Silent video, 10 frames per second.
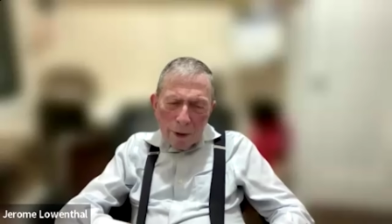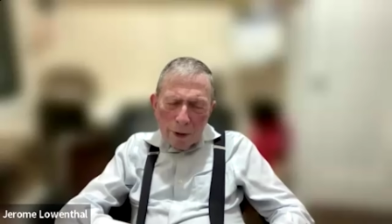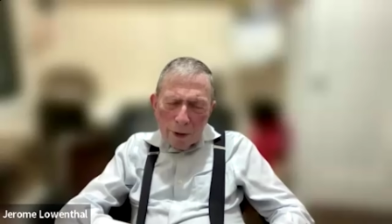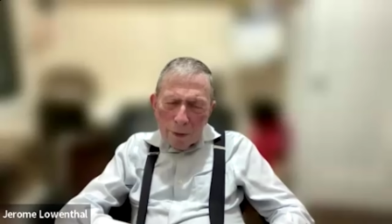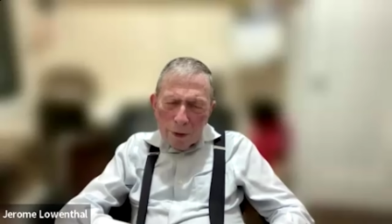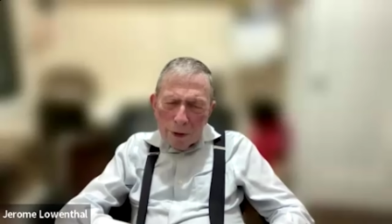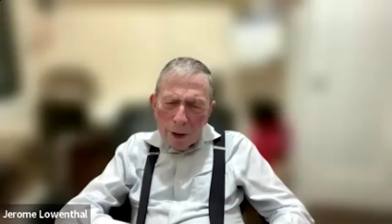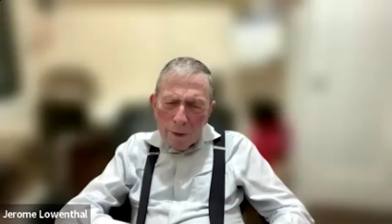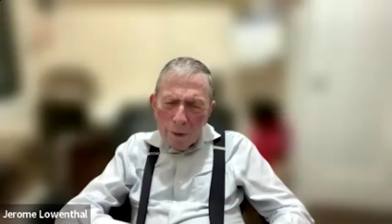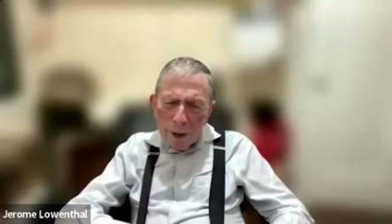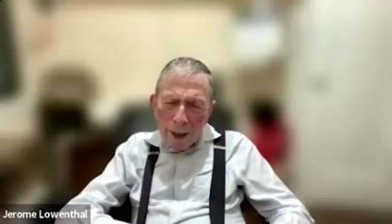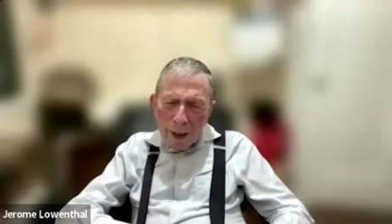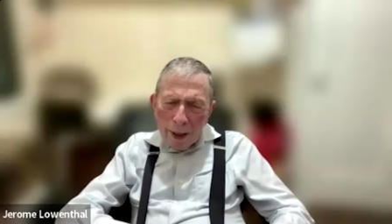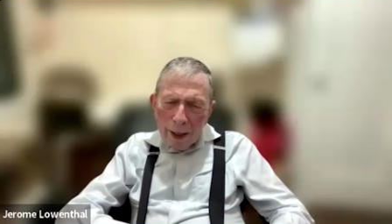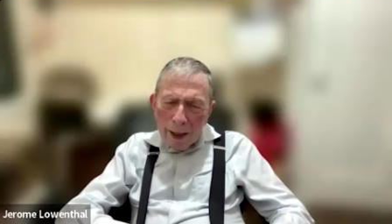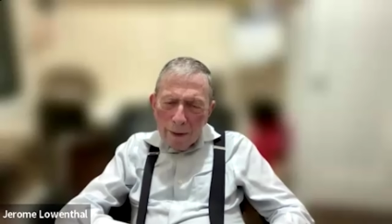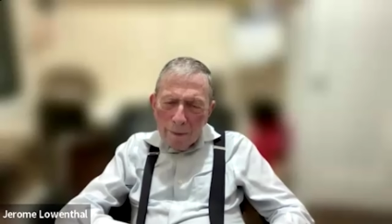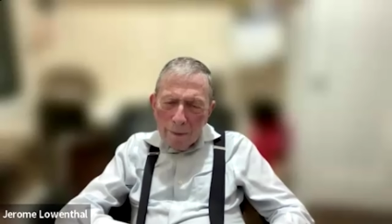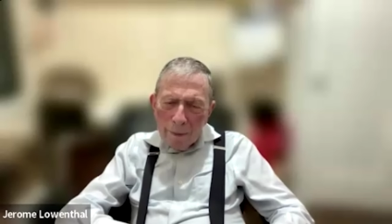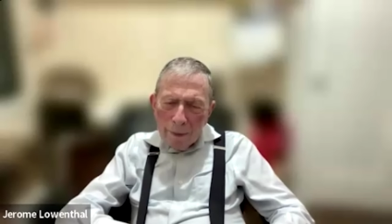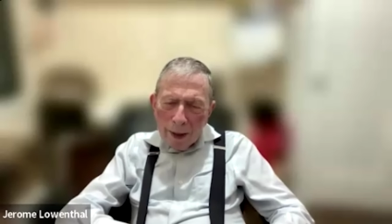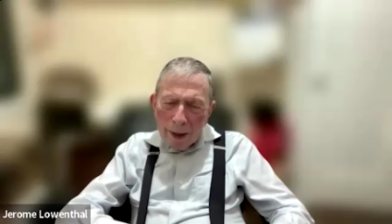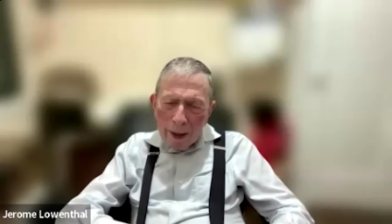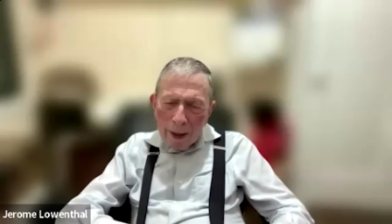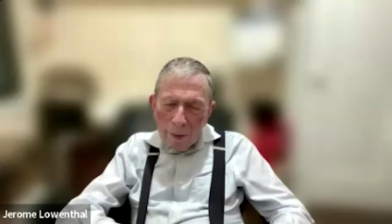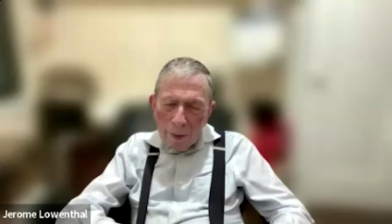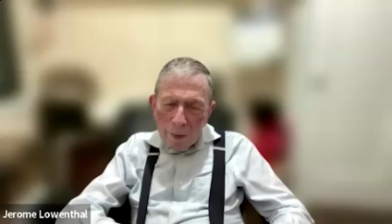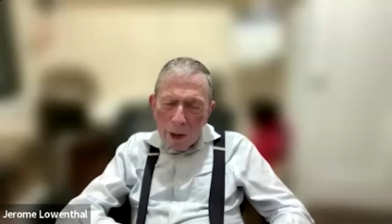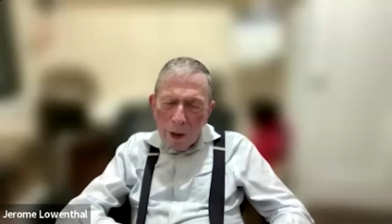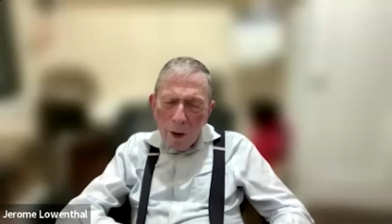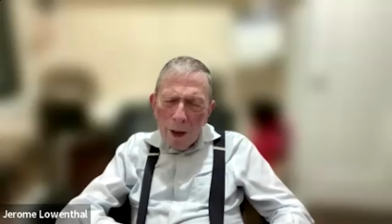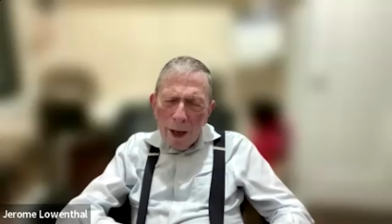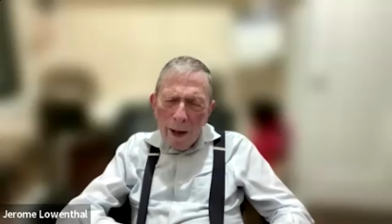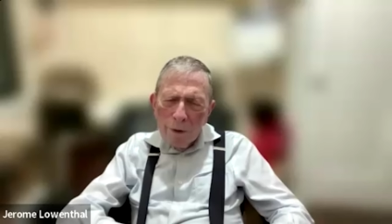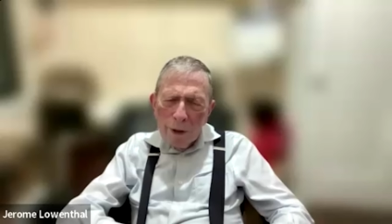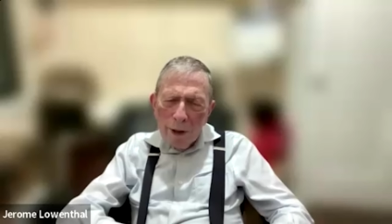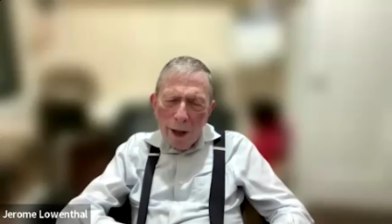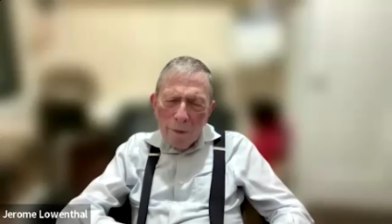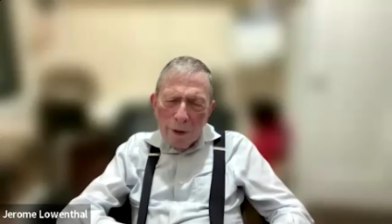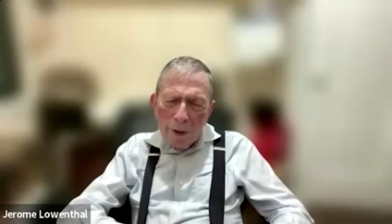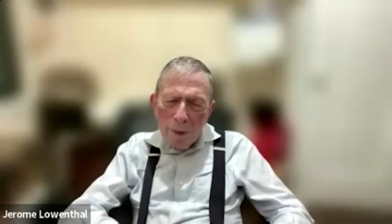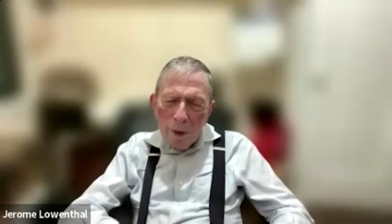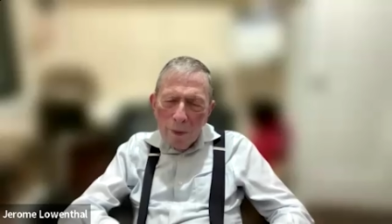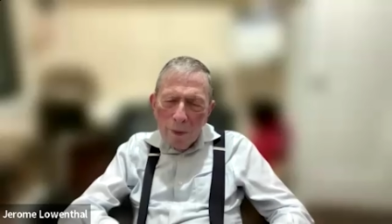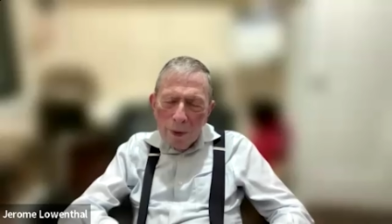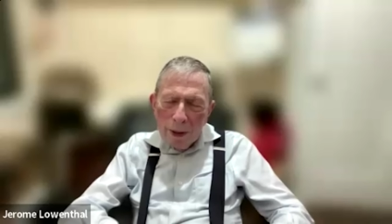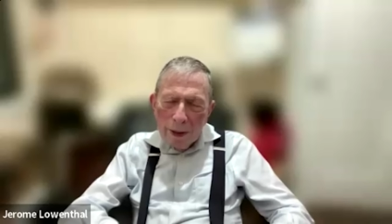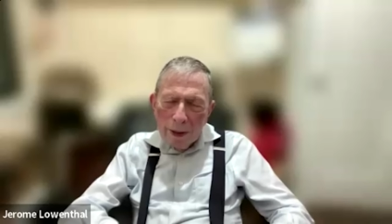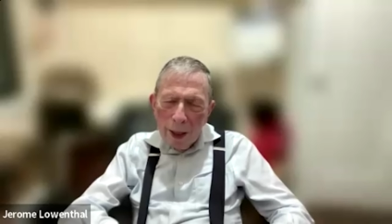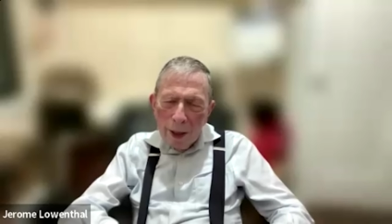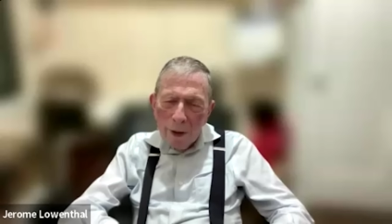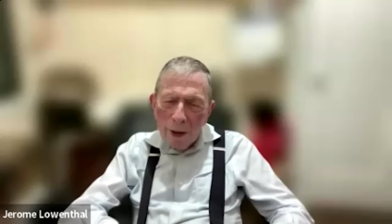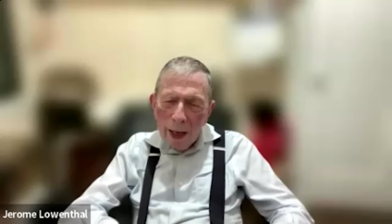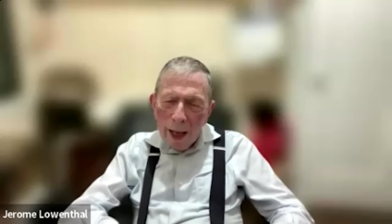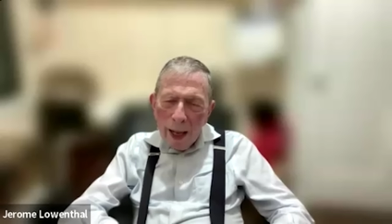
Mr. Khrushchev, um, we all have to love each other.